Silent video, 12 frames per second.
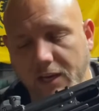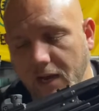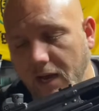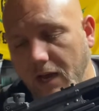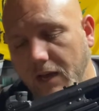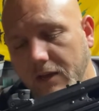
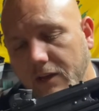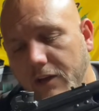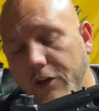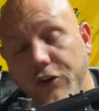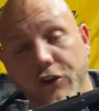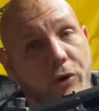
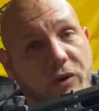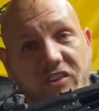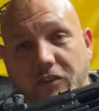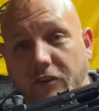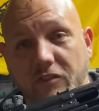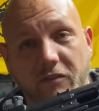Do your
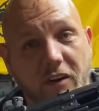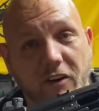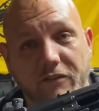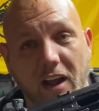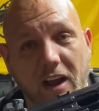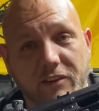research to
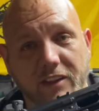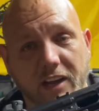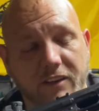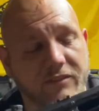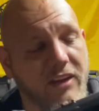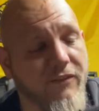verify everything
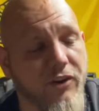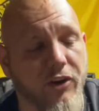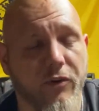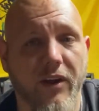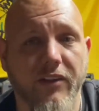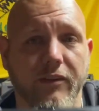I've said if you're
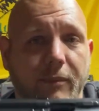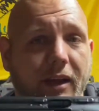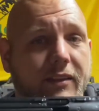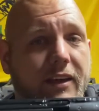interested, man.